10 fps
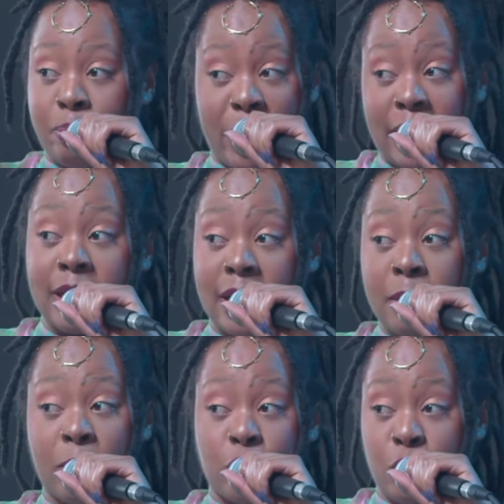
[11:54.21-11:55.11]
record
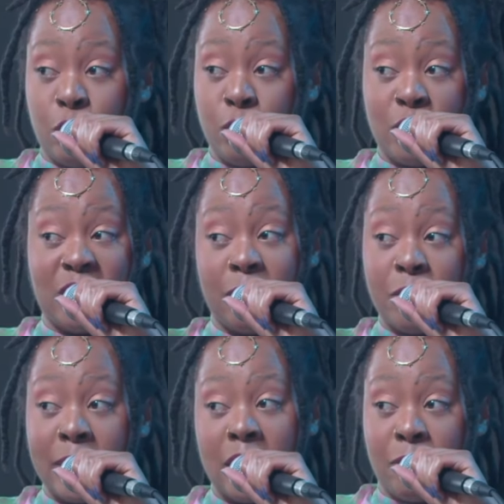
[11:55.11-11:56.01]
label to do, to give
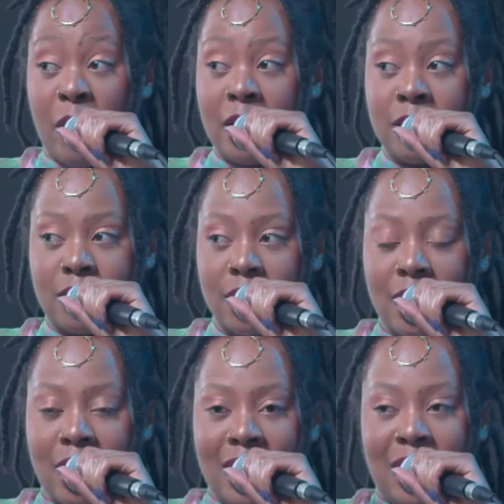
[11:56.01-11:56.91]
you an advance,
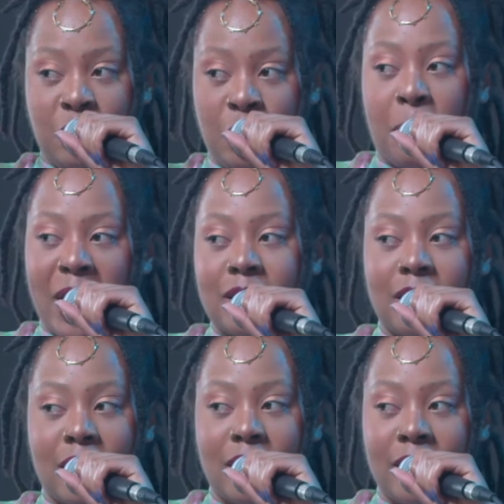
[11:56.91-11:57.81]
you're
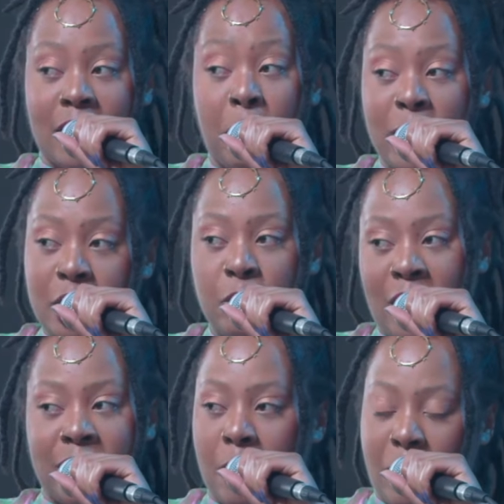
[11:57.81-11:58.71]
basically, they're putting you
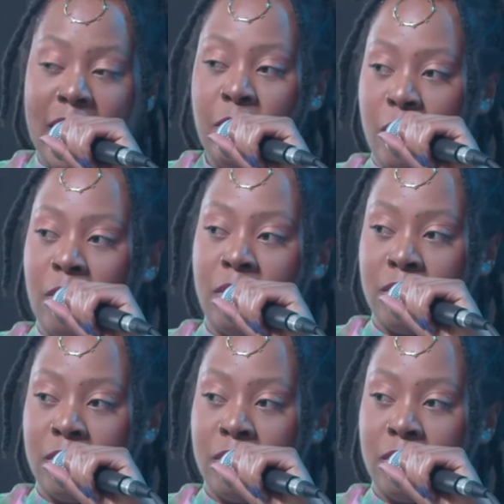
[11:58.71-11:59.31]
on their payroll.